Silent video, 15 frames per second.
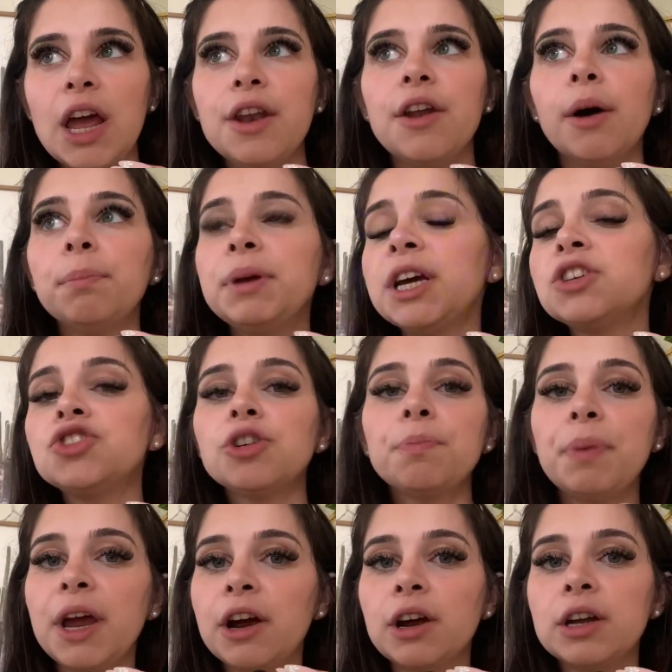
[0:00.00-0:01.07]
Not because your
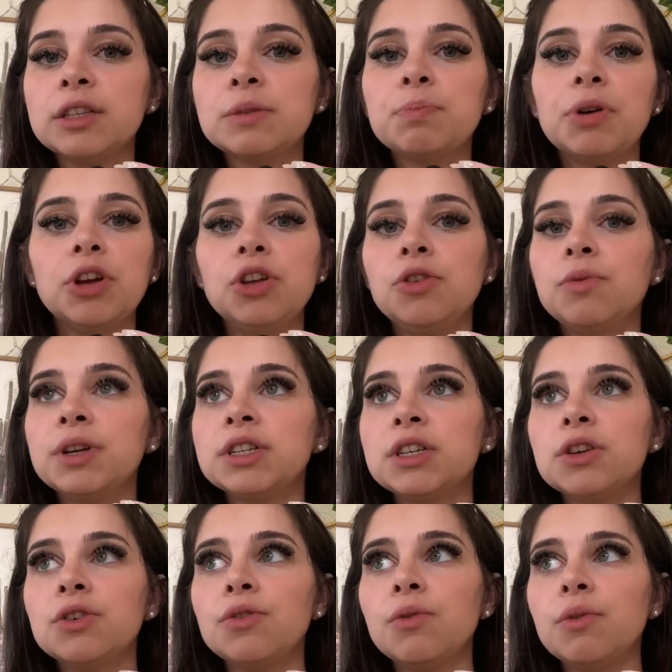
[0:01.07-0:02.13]
parents put you
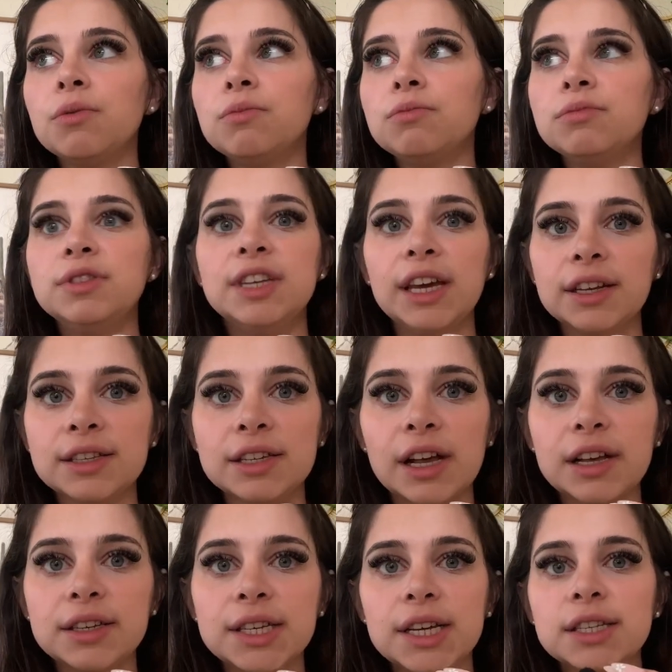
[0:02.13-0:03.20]
into dance
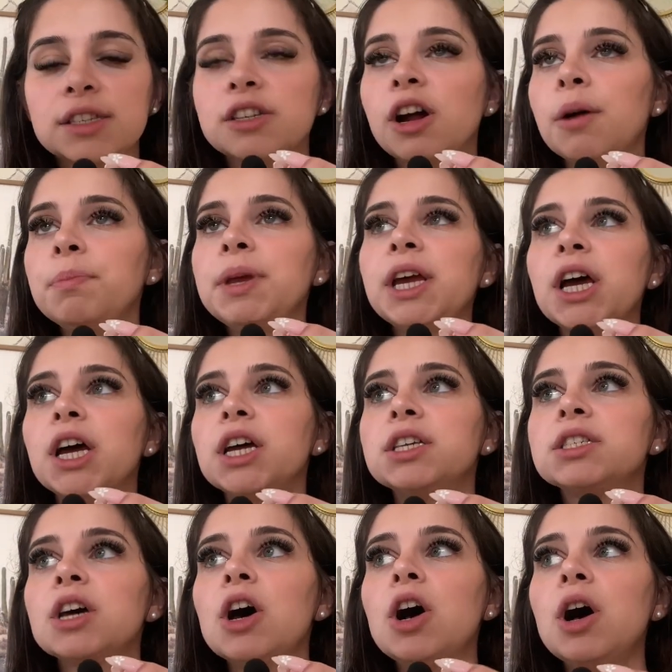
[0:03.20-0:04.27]
lessons, not
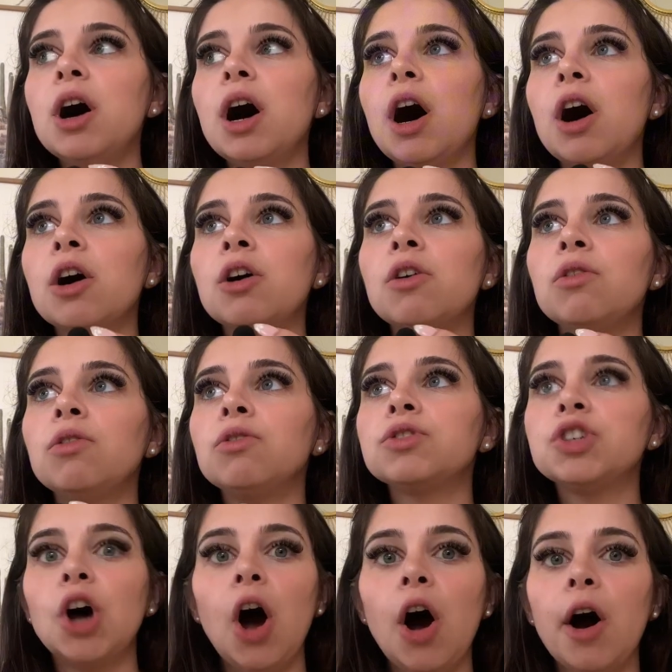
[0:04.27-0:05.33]
because Uncle
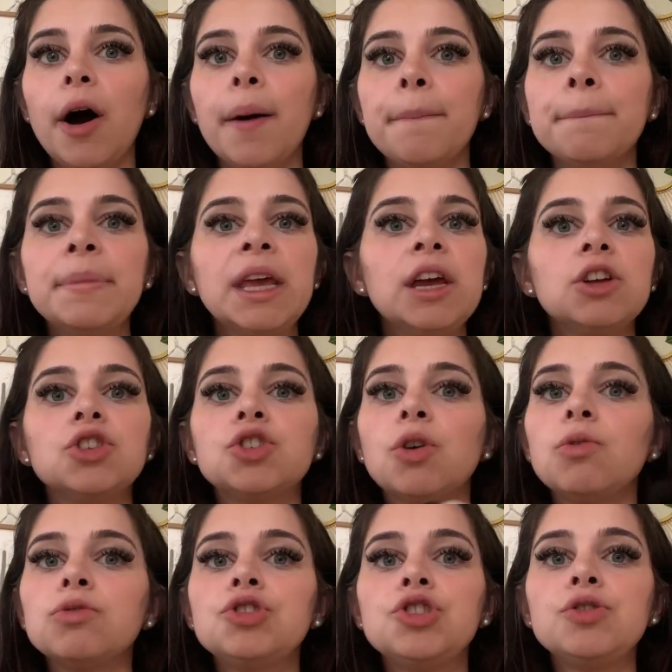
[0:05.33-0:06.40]
Tom
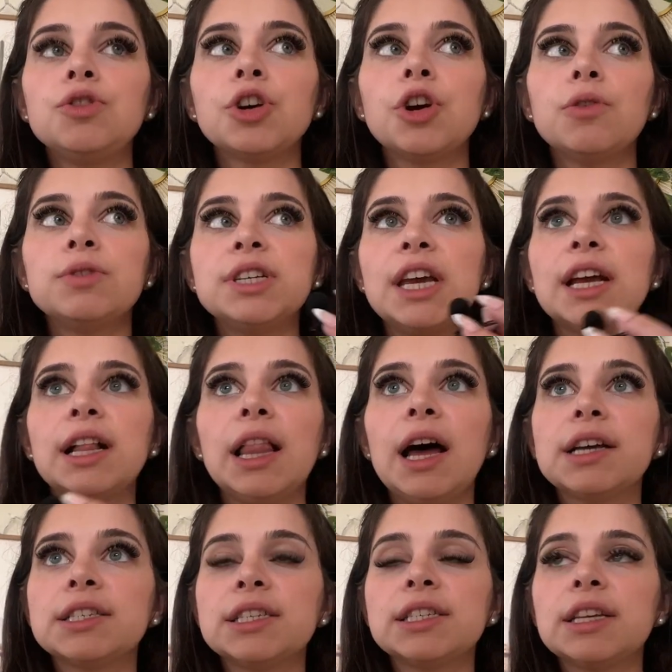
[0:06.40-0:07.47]
told you to go take
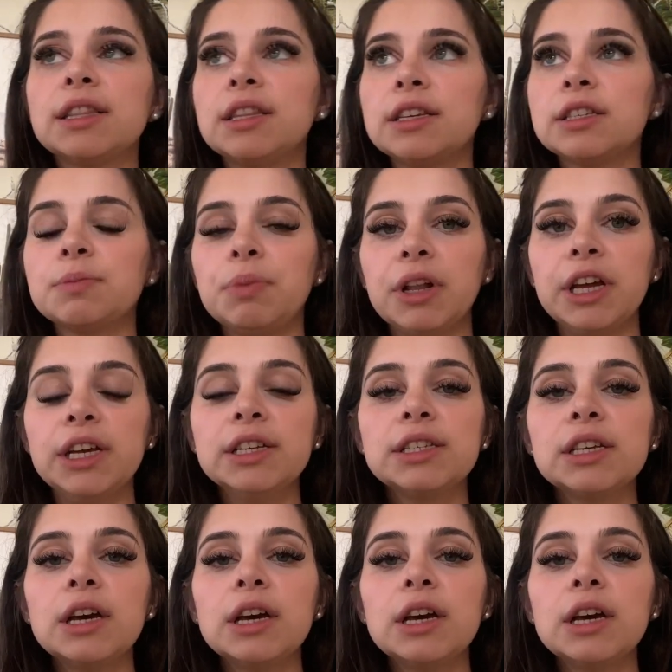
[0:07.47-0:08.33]
classes at this place,